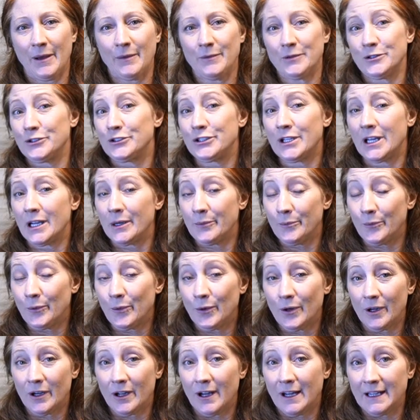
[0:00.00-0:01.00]
I will share
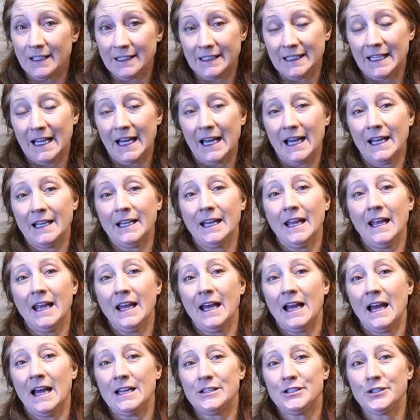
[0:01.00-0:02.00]
more on that.
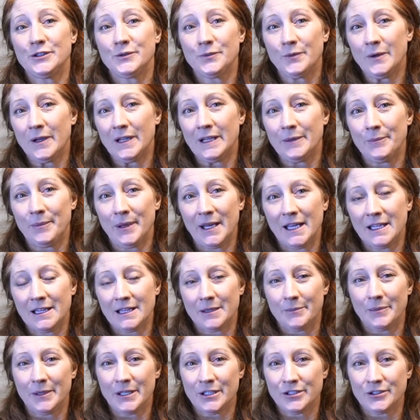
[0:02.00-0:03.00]
I just want to paint
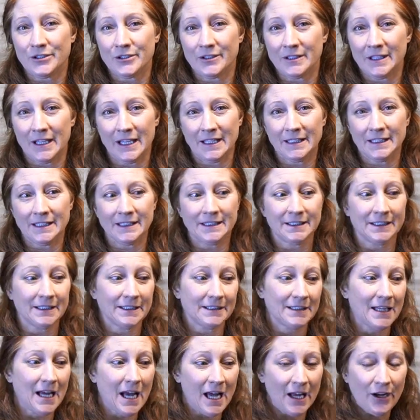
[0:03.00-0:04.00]
the picture that this
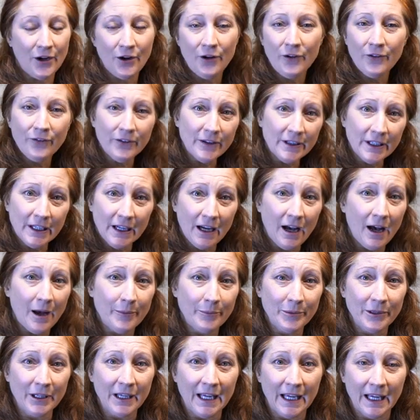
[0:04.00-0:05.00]
is not overly
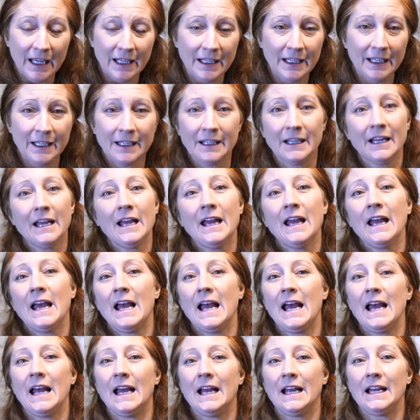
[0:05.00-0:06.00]
complicated
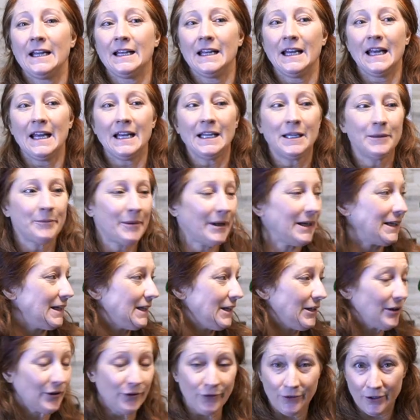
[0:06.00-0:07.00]
and anybody
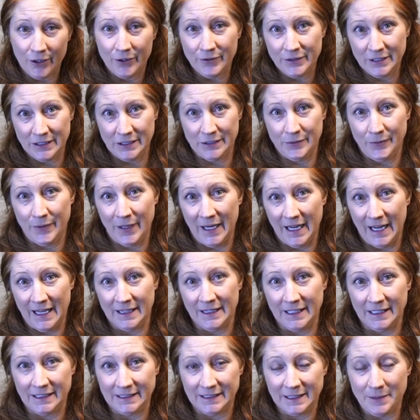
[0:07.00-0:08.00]
can grow this way. I
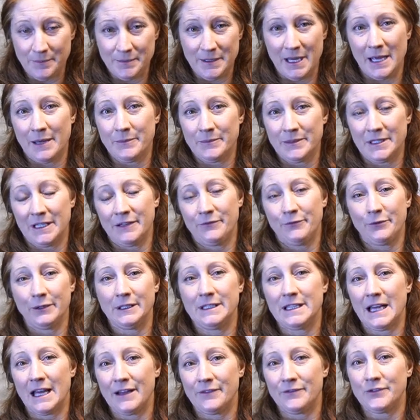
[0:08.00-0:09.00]
think sometimes if we
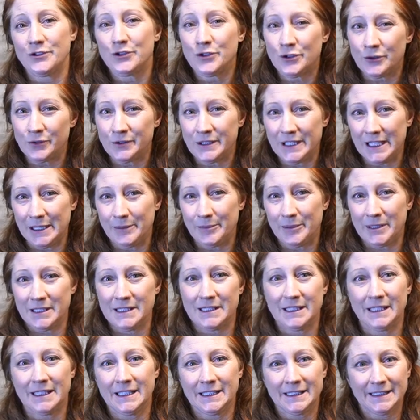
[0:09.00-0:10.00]
dive too deep
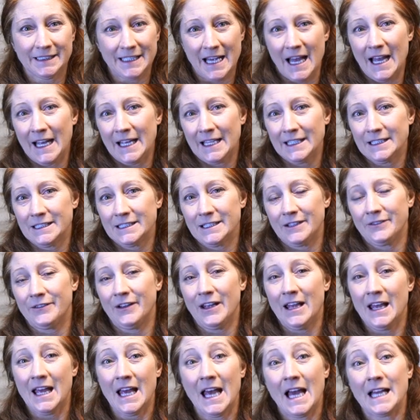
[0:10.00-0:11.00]
into the science
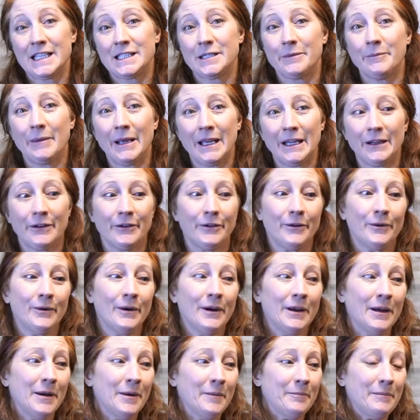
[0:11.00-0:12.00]
of a
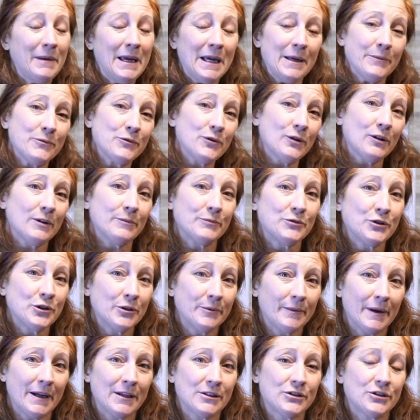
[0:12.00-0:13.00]
tomato may absorb
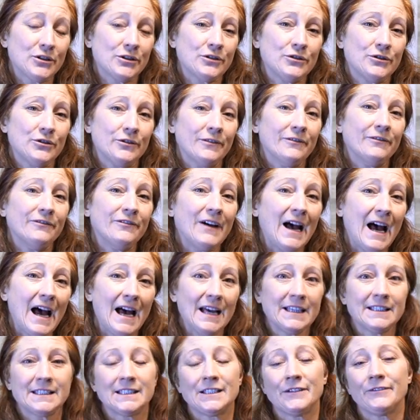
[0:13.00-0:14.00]
too much too
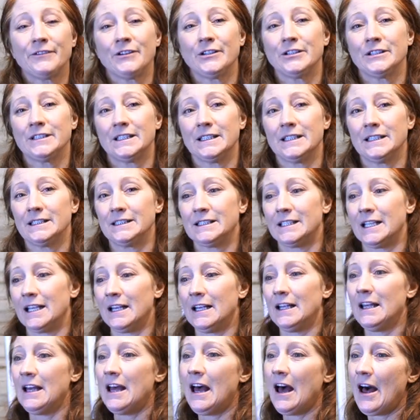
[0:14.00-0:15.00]
fast versus
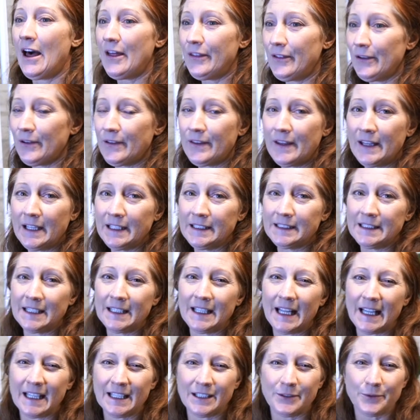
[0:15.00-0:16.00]
other things,
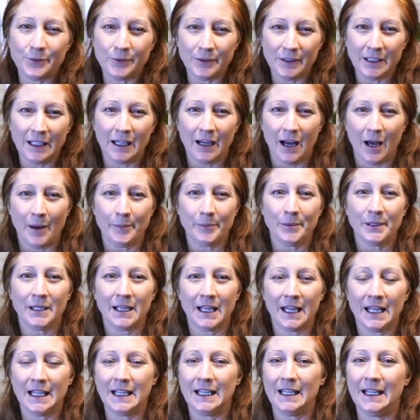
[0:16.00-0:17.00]
then that gets really
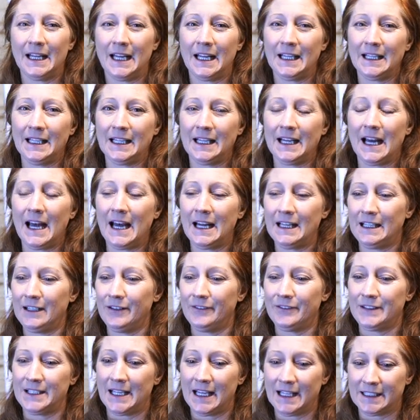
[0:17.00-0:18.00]
complicated and it kind
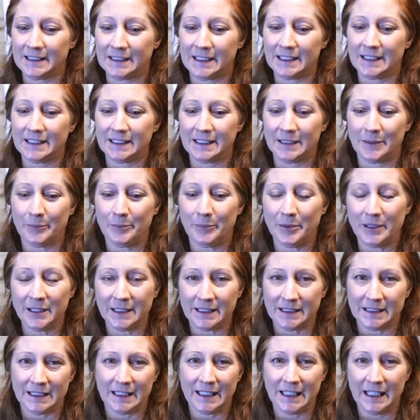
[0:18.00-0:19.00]
of takes the
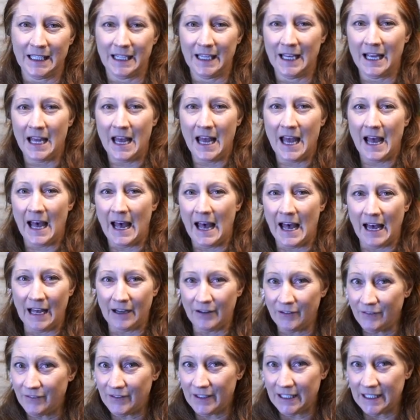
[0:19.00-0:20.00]
simplicity
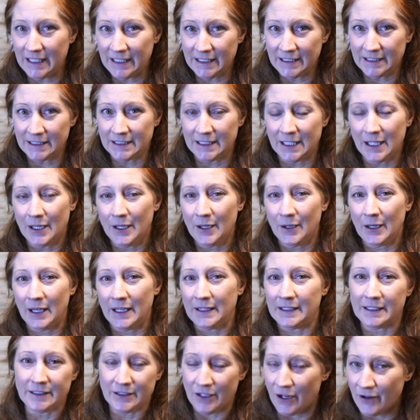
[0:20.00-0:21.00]
out of these.
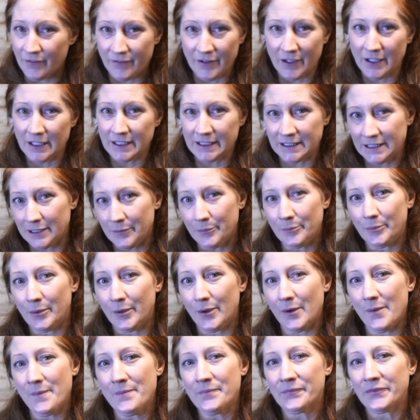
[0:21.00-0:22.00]
And these are very
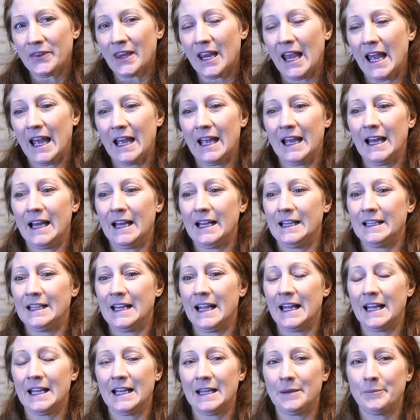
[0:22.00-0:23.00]
simple and
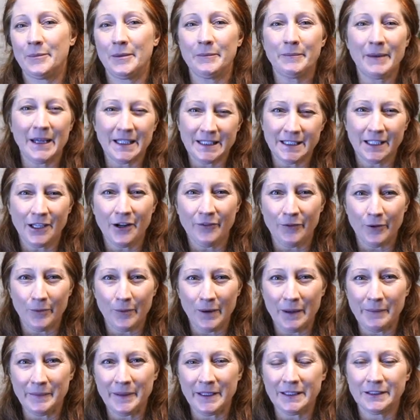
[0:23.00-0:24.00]
but makes it
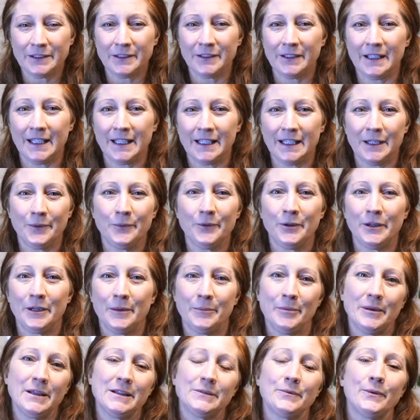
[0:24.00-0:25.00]
overwhelming so that then we're in
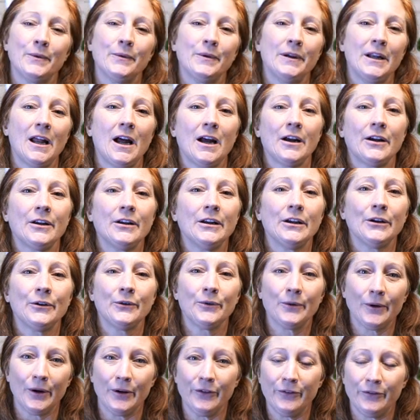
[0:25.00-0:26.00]
a place where we're not gonna
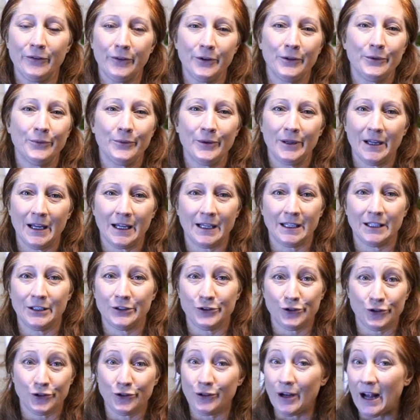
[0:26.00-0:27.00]
grow food and we're not
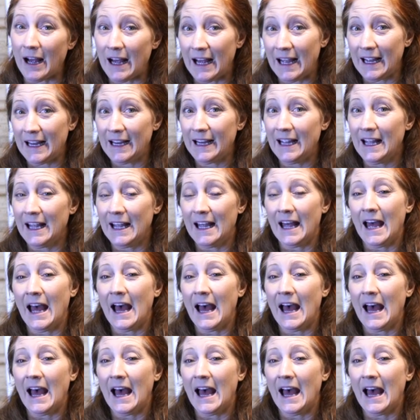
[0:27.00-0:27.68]
gonna try.